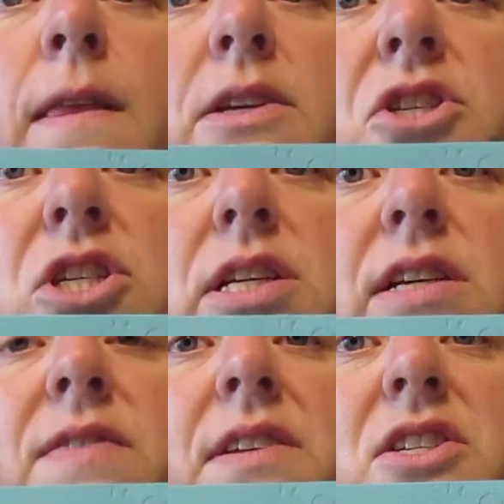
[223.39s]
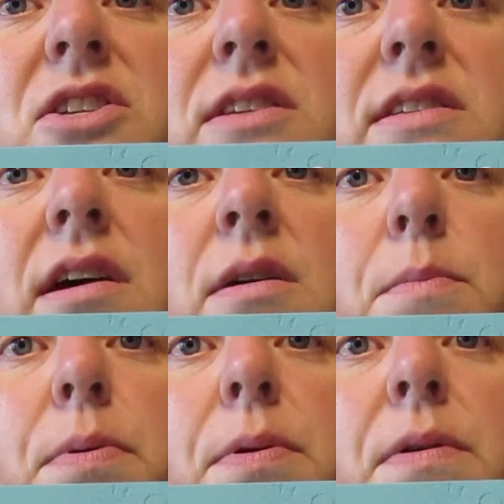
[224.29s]
She finished this
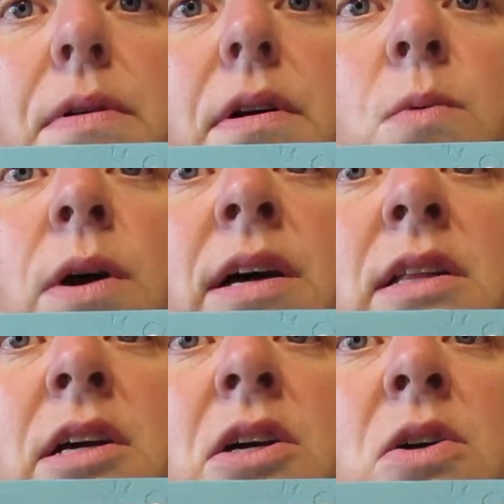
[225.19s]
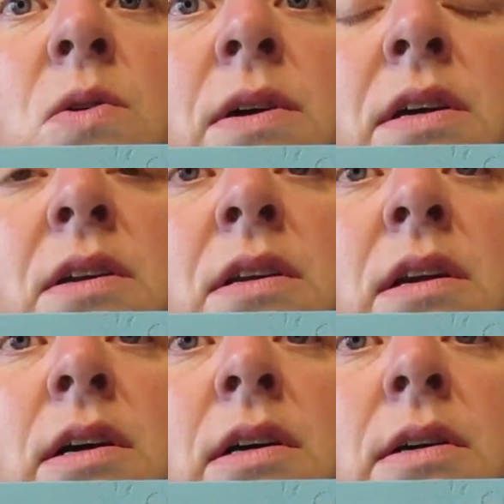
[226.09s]
up a while ago, and